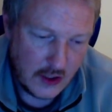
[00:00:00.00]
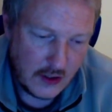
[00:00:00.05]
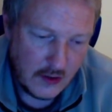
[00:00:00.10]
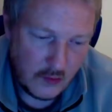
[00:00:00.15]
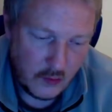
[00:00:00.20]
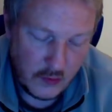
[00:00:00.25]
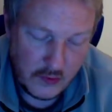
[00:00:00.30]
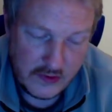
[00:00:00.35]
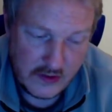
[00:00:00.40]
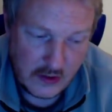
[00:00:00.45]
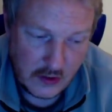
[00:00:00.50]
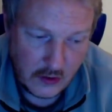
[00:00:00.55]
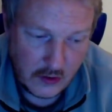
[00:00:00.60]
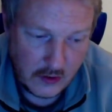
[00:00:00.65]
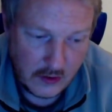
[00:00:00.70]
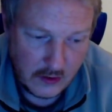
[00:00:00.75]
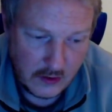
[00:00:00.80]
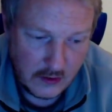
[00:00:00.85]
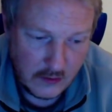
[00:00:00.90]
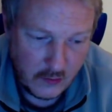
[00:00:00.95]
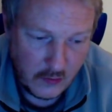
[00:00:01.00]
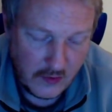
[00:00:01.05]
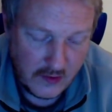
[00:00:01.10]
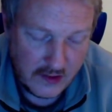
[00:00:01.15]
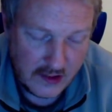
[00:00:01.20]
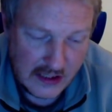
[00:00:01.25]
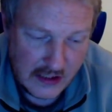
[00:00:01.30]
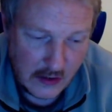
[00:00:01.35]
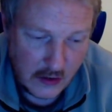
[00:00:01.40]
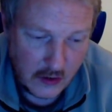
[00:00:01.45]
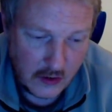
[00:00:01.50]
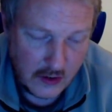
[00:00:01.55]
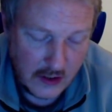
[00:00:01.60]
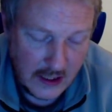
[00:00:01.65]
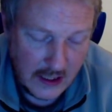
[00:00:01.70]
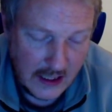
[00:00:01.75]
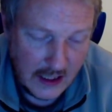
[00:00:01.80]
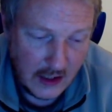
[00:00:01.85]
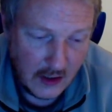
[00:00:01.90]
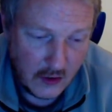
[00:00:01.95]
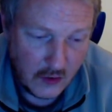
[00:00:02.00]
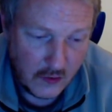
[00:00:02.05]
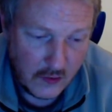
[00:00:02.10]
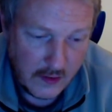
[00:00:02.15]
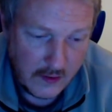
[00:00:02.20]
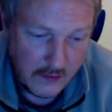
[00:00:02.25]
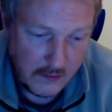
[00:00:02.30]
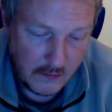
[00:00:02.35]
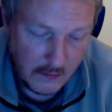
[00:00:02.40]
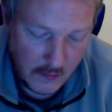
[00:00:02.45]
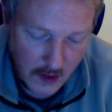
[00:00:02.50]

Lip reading: with a certain algorithm,